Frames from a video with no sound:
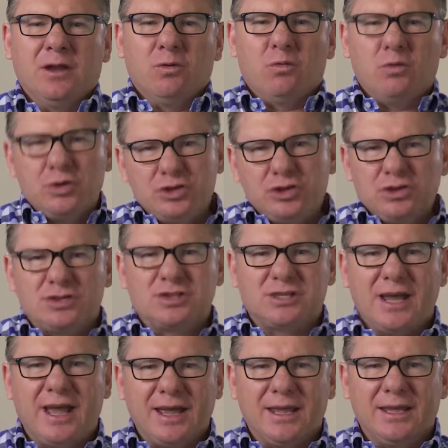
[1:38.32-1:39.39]
Would you
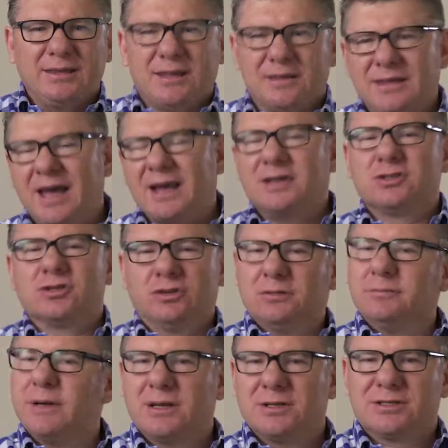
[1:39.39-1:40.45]
say that that is
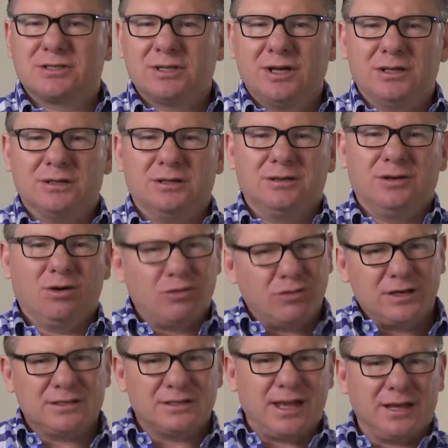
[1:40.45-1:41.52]
almost certain, or
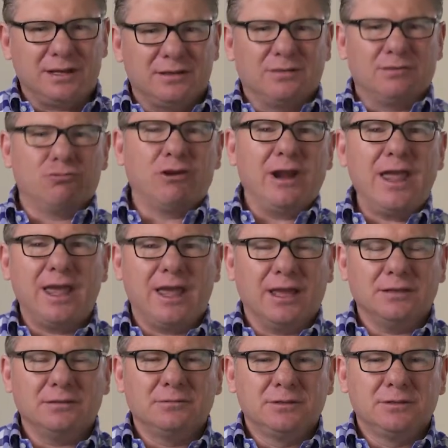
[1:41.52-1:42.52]
is that rare?